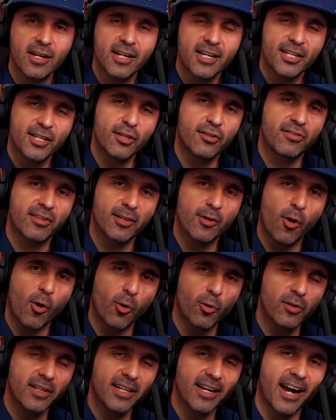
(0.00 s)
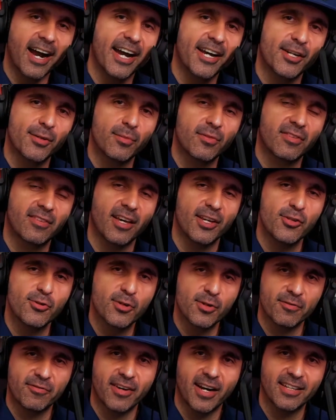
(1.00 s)
using only items that you can
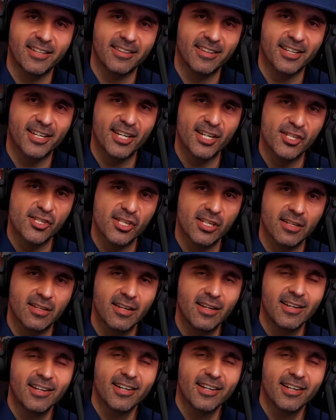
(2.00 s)
find in the kitchen.